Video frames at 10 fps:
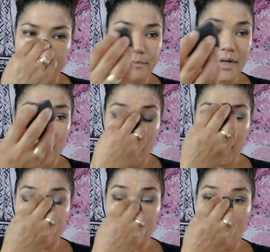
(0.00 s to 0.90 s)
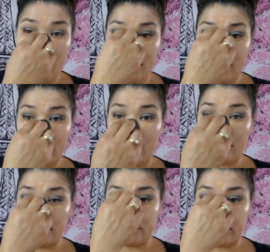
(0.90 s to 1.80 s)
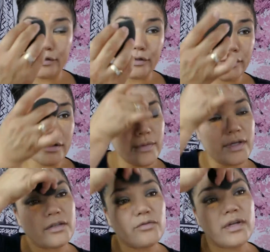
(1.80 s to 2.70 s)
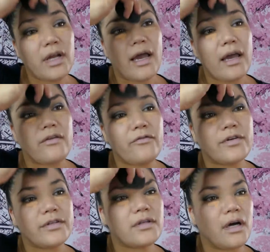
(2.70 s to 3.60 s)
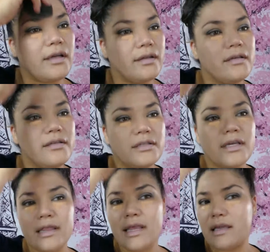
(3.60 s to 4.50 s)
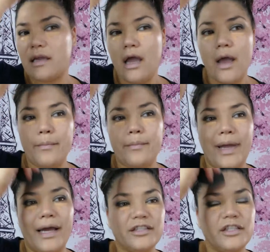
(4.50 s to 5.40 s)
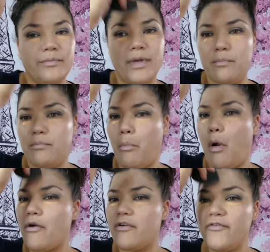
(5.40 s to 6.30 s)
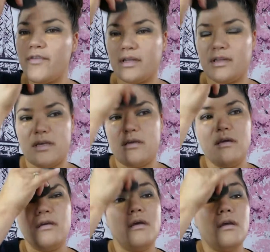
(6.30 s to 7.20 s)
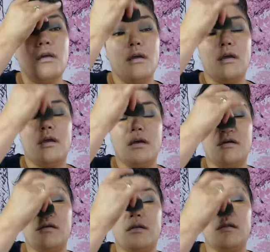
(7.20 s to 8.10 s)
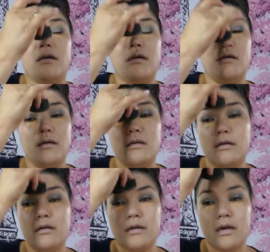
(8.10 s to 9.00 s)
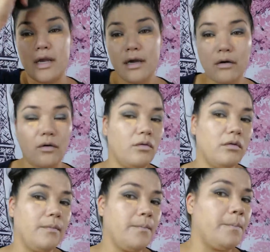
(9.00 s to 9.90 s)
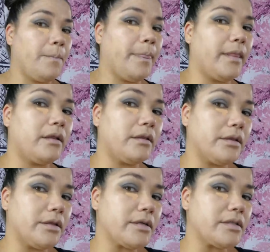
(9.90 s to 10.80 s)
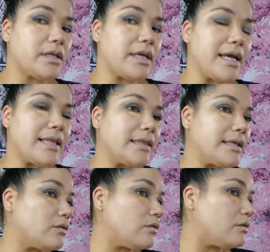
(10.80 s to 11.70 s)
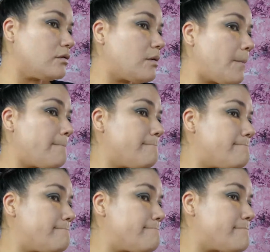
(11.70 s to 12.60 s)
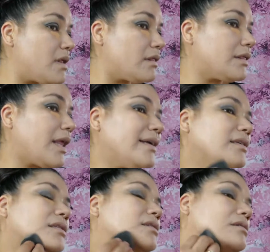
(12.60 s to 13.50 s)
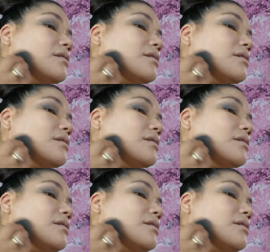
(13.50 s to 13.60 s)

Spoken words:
But either I have gotten darker, because when I had first gotten this, it like matched me perfectly, and now looks a little light.